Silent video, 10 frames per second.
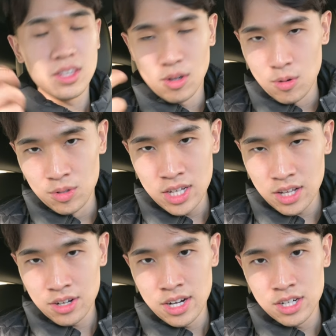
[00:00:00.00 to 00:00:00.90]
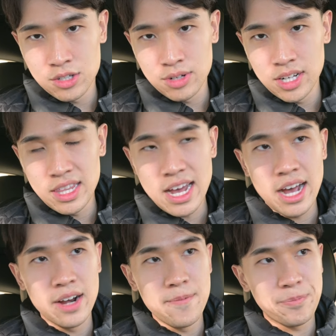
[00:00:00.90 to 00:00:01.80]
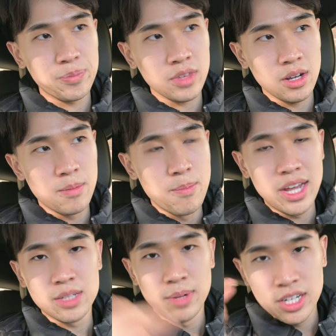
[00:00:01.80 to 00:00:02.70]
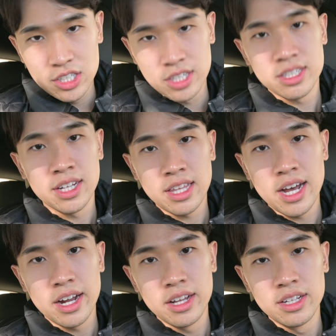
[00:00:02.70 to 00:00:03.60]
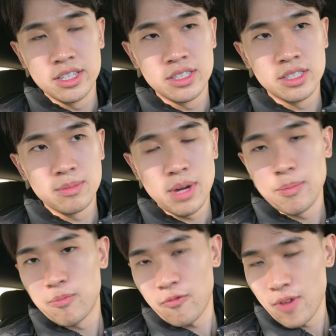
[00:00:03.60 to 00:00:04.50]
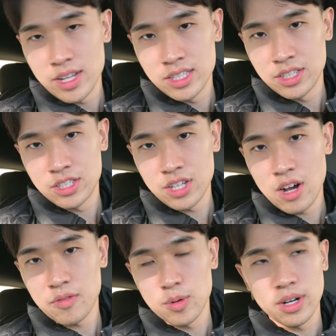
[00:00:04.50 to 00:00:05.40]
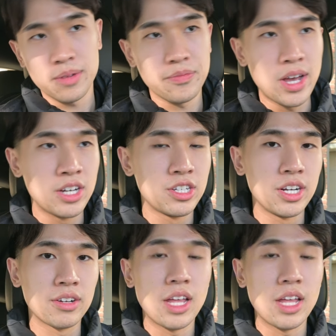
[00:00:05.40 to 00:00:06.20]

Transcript: The only other industry that makes money just like that is my friends in software engineering.